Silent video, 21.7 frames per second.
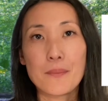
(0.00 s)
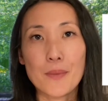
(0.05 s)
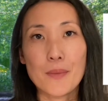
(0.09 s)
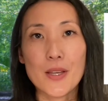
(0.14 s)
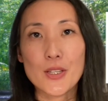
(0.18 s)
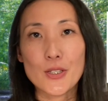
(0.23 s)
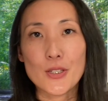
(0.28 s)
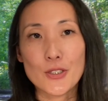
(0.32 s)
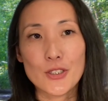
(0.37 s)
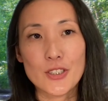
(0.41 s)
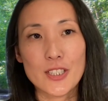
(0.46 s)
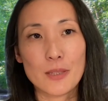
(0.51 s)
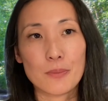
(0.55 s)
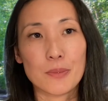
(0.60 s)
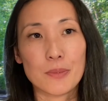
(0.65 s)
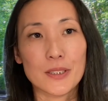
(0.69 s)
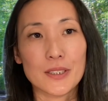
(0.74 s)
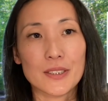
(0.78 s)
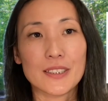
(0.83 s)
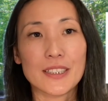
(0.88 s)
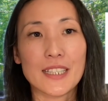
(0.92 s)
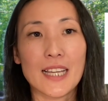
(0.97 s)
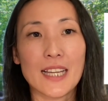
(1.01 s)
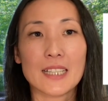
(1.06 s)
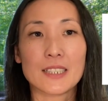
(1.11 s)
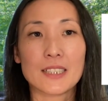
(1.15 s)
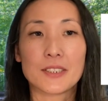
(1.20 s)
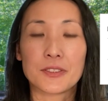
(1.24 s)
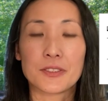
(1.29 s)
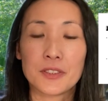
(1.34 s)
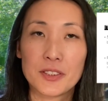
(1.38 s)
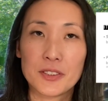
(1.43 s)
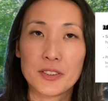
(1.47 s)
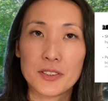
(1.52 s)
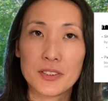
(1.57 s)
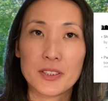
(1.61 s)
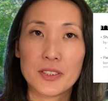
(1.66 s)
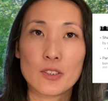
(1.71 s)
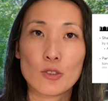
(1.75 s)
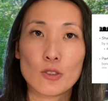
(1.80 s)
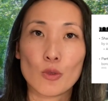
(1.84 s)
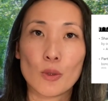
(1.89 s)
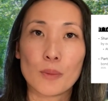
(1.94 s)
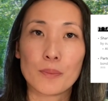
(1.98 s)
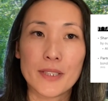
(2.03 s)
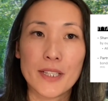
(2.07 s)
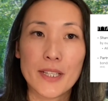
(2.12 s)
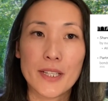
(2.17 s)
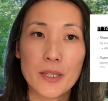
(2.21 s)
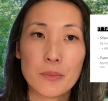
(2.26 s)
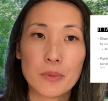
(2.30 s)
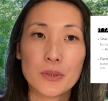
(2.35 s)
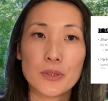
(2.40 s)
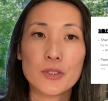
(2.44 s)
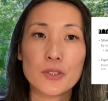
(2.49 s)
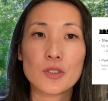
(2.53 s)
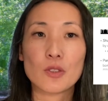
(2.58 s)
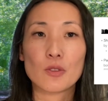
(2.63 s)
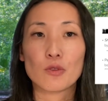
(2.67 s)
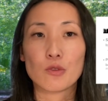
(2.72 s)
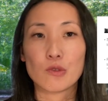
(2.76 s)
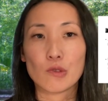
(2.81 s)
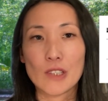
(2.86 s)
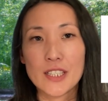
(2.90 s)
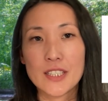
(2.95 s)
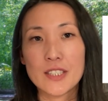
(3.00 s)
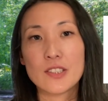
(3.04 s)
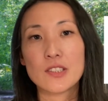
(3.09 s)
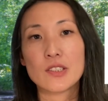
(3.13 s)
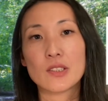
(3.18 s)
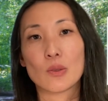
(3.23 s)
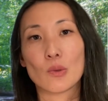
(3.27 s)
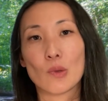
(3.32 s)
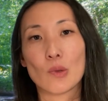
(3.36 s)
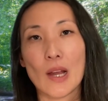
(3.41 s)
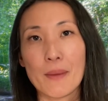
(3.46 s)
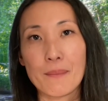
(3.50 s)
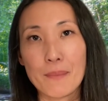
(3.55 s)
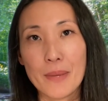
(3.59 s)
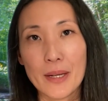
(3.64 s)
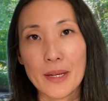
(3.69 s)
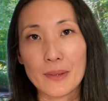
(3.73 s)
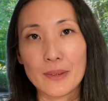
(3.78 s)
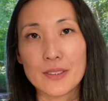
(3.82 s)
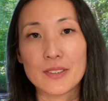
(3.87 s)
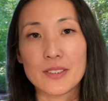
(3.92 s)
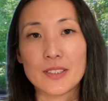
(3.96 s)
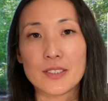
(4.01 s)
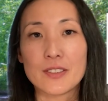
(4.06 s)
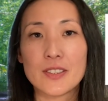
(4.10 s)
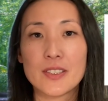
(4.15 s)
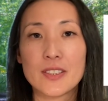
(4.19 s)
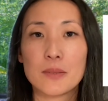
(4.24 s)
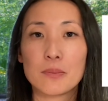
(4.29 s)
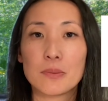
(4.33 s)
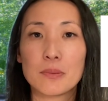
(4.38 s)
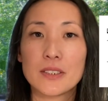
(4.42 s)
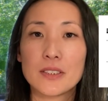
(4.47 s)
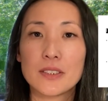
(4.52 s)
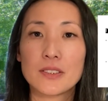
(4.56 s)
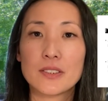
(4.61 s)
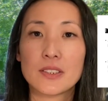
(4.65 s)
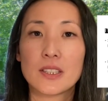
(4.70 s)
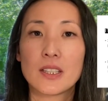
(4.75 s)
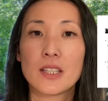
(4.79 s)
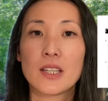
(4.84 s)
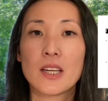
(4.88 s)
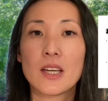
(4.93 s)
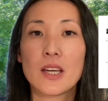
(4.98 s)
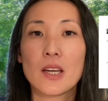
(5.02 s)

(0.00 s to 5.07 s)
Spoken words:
Mothers typically had assistance from neighbors, friends, grandparents, and siblings,